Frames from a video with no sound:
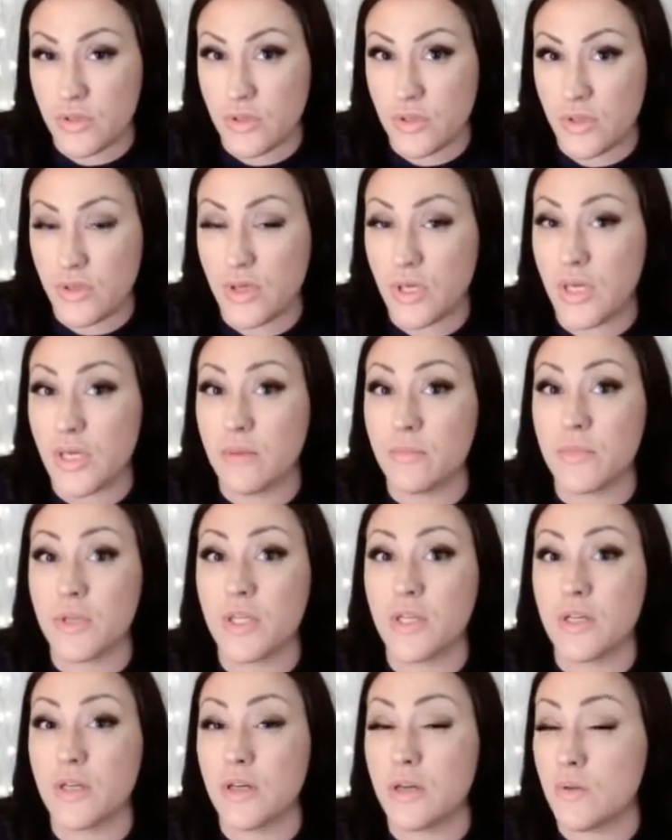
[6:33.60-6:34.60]
I am going
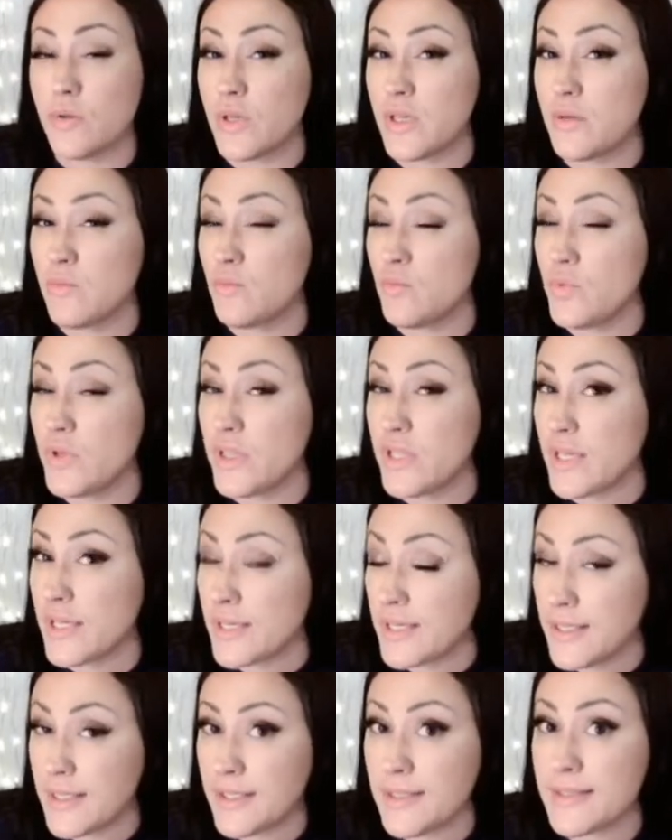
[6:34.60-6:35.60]
to go in with
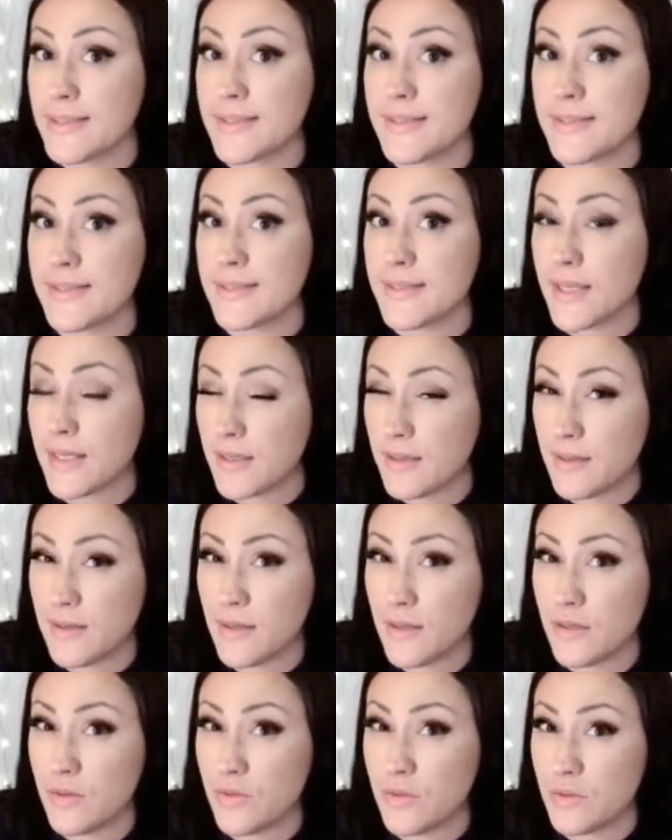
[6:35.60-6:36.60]
a second
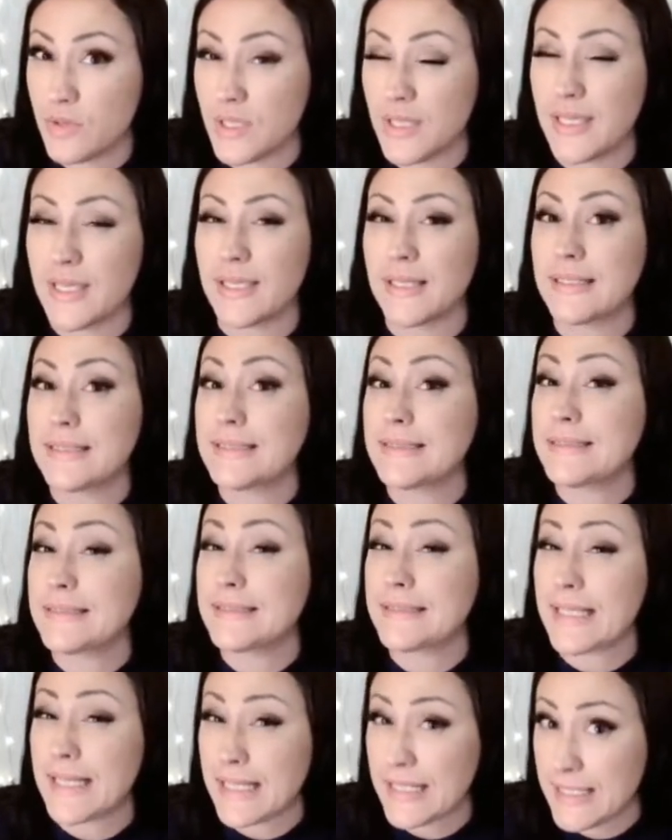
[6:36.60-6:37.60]
coat,
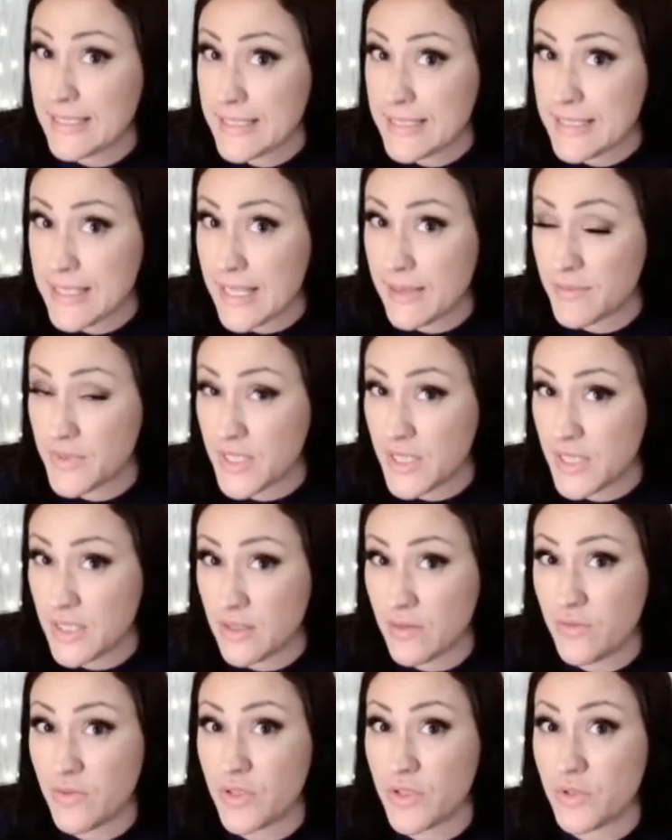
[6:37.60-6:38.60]
exactly the same as I did the
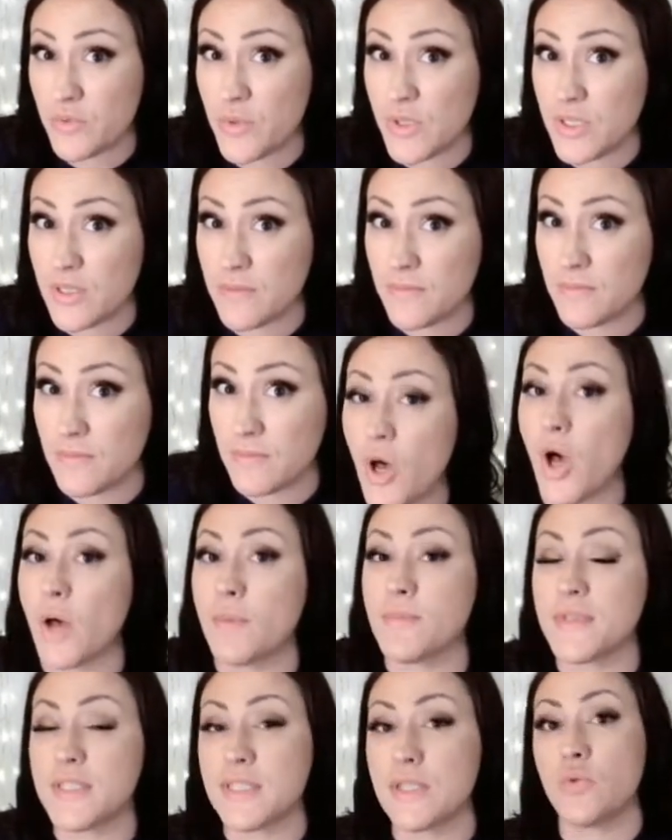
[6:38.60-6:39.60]
first one. But I'm
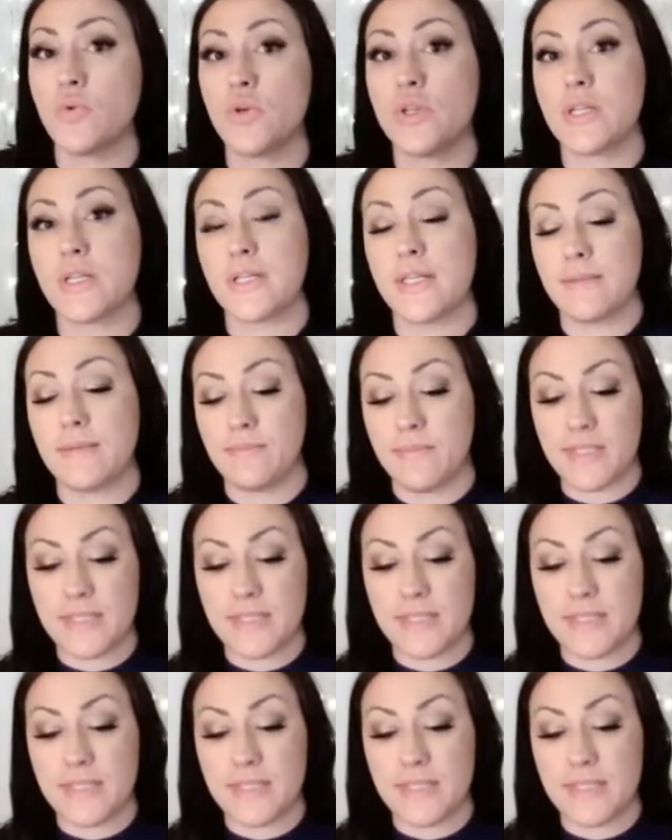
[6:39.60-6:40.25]
still going to keep the